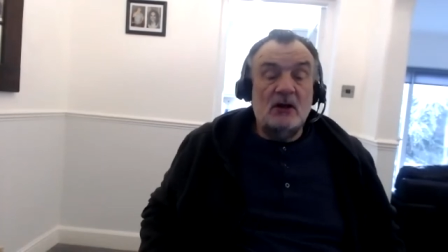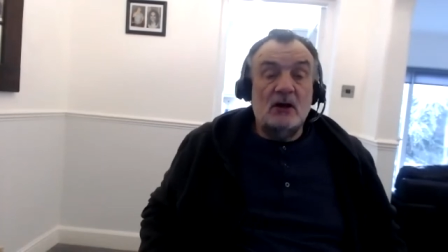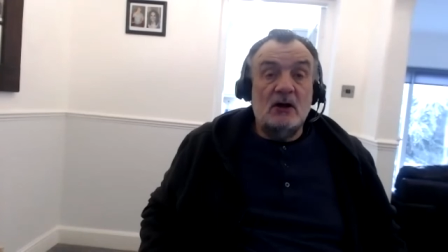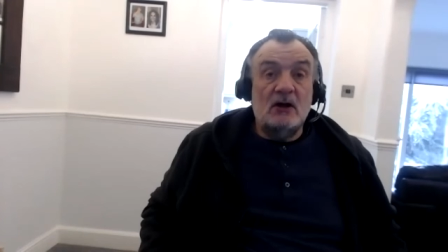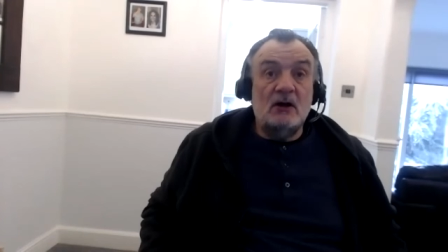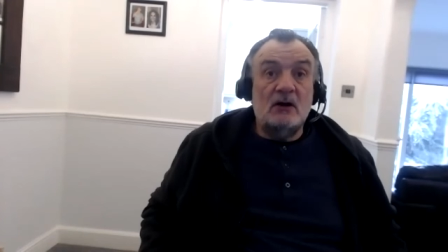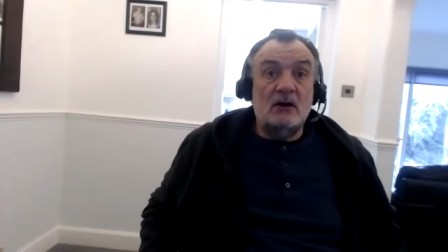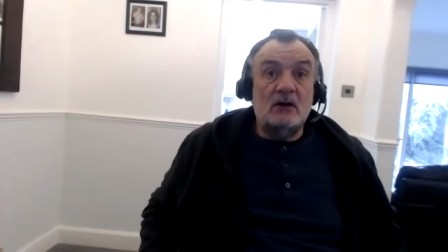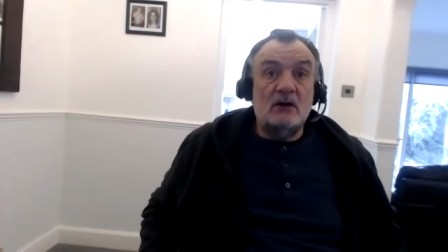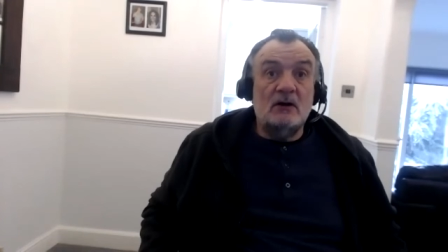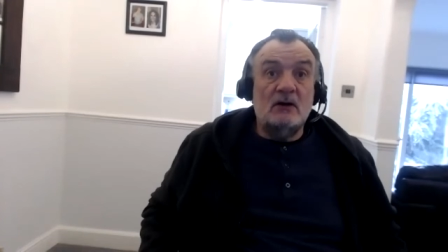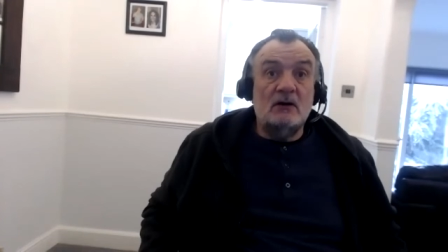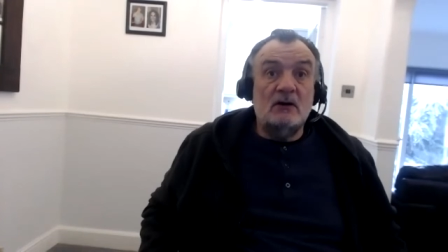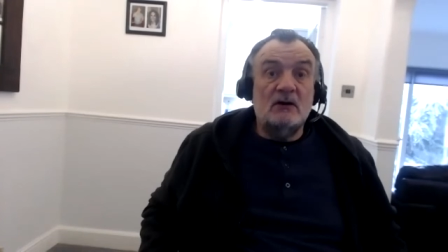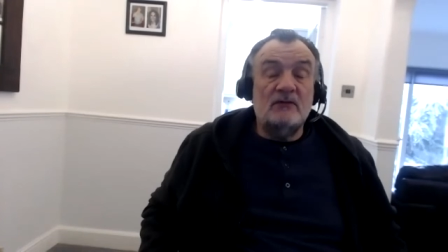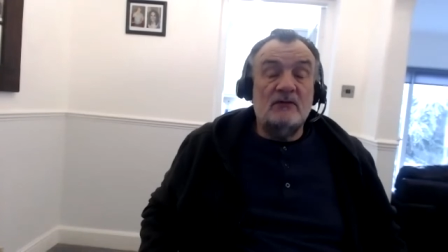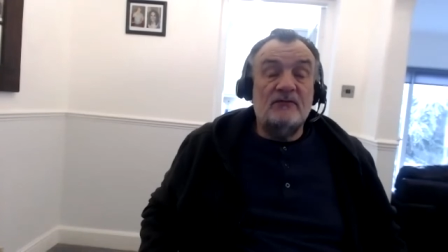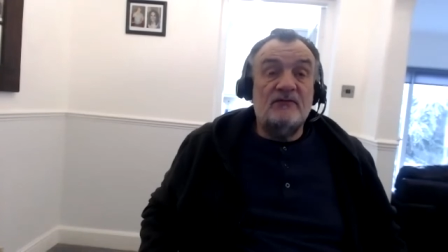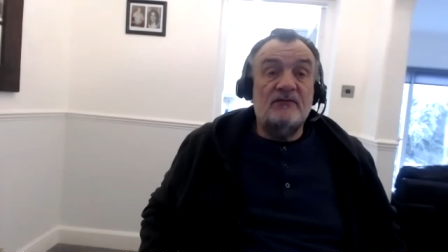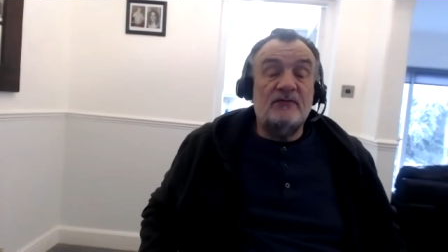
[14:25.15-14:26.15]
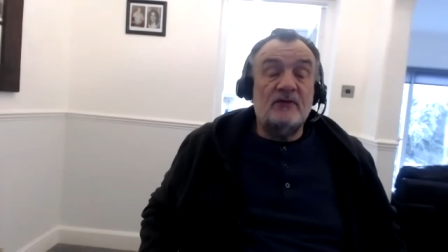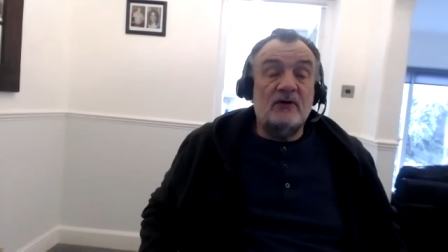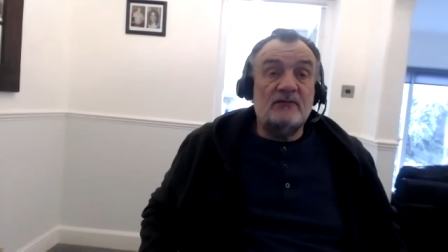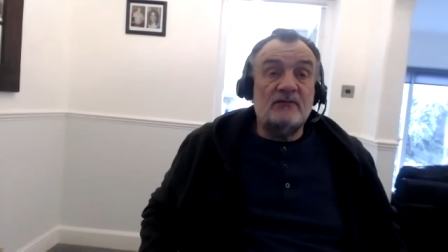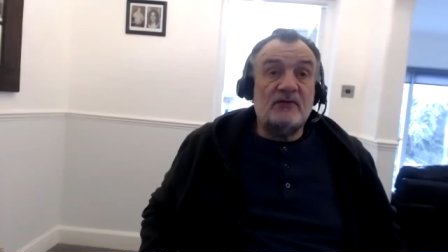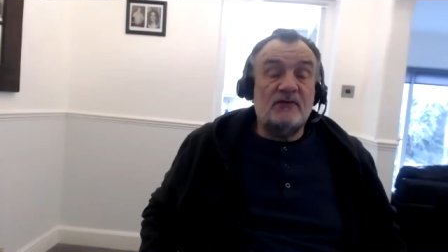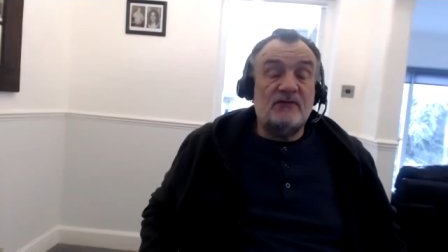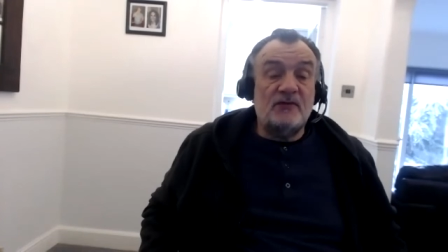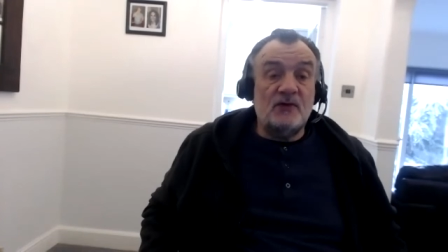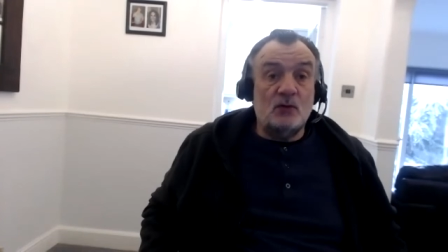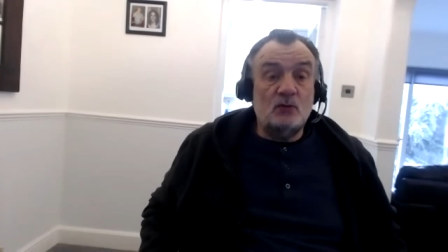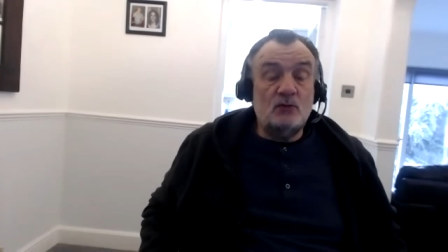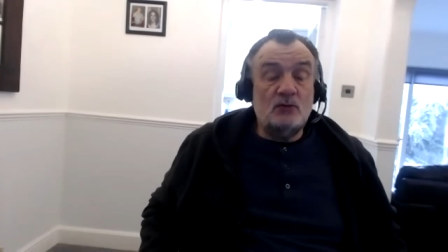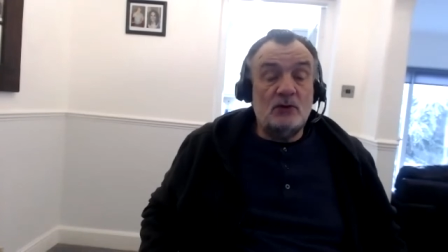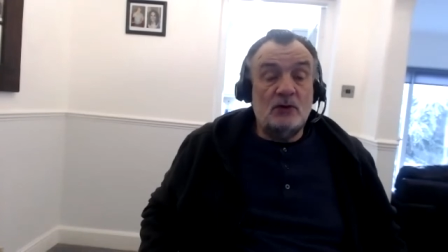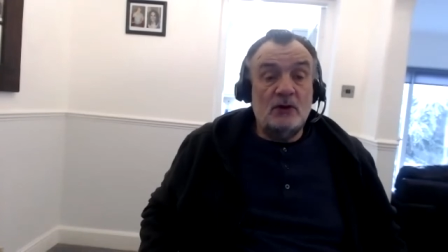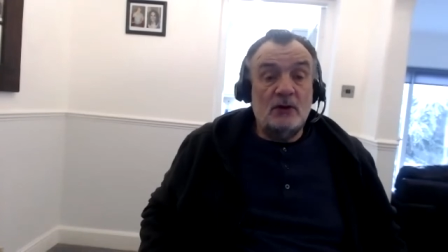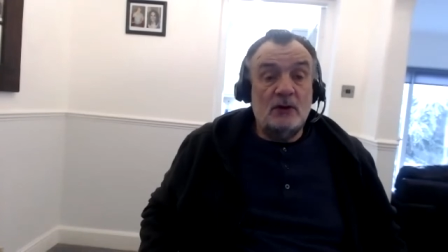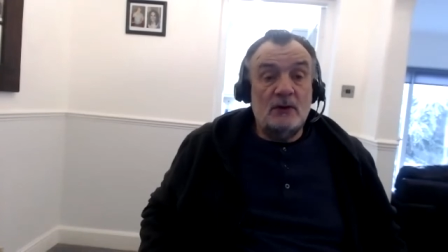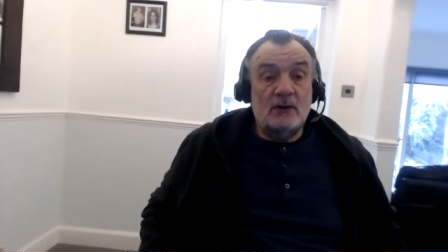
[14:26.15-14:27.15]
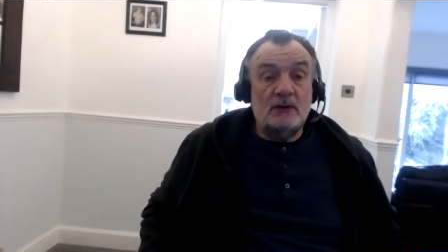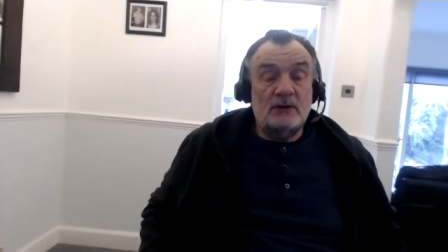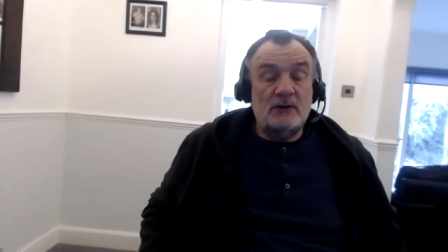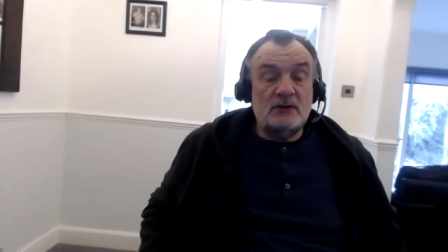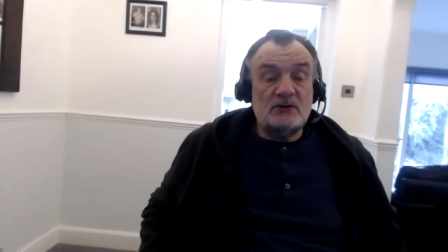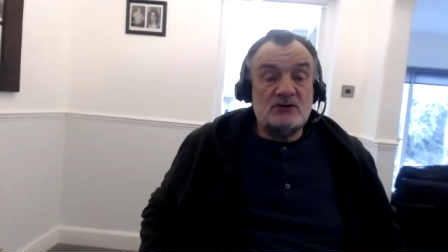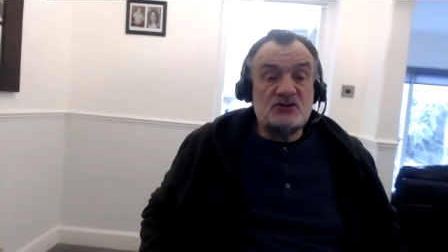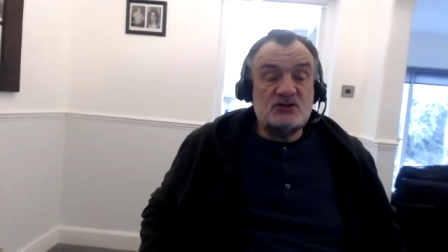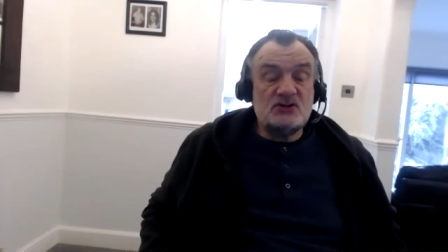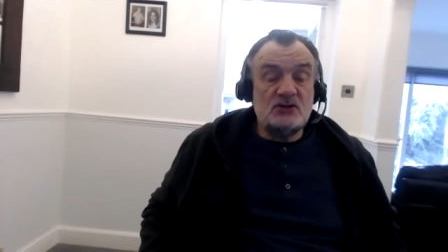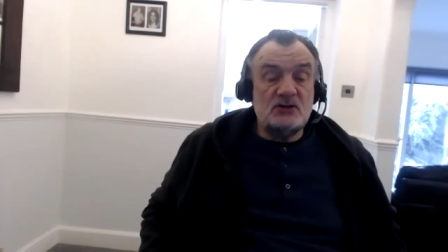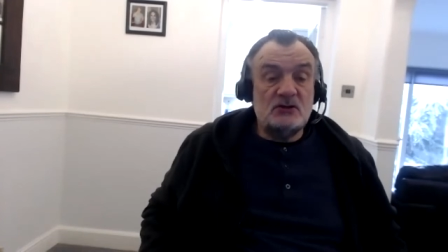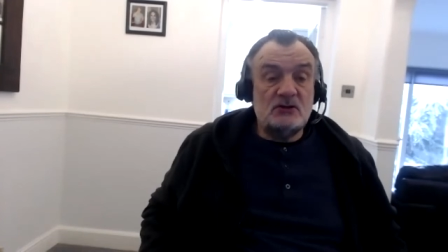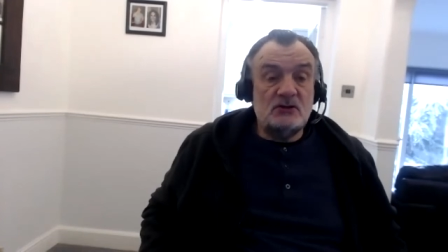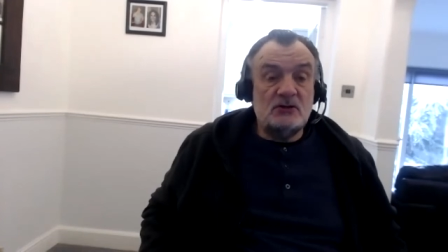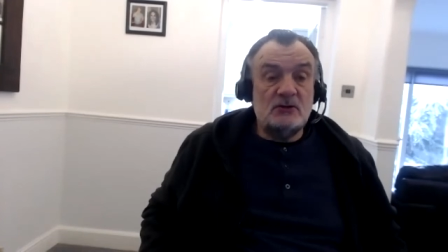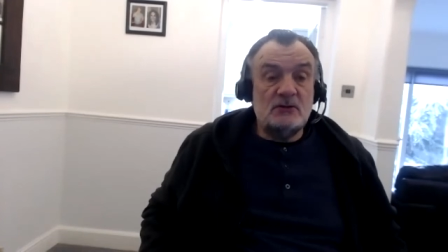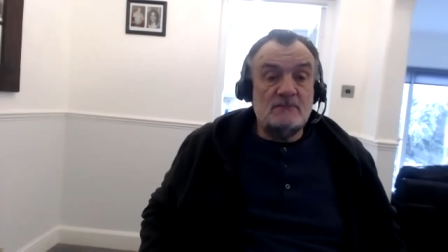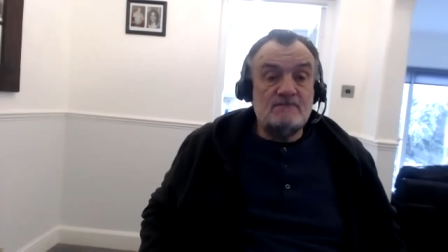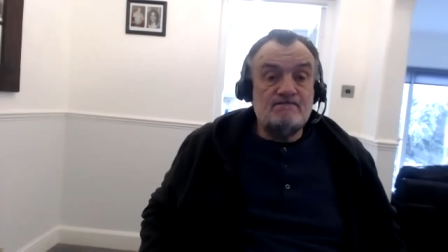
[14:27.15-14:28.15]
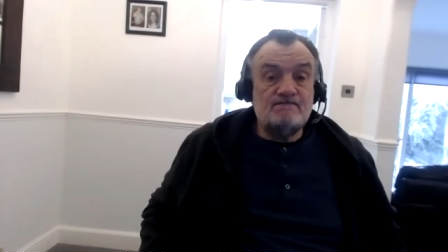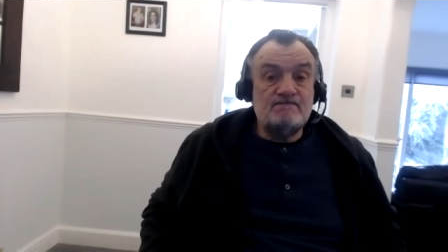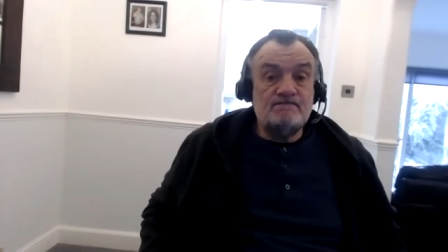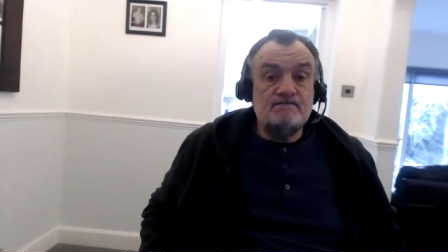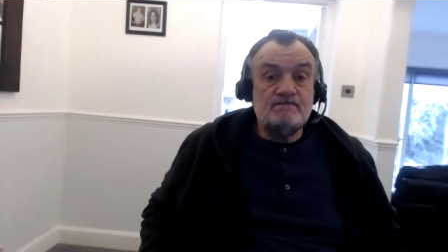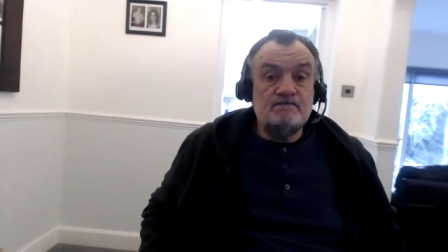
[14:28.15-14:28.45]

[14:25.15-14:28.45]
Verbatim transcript: uh, of of the field that um,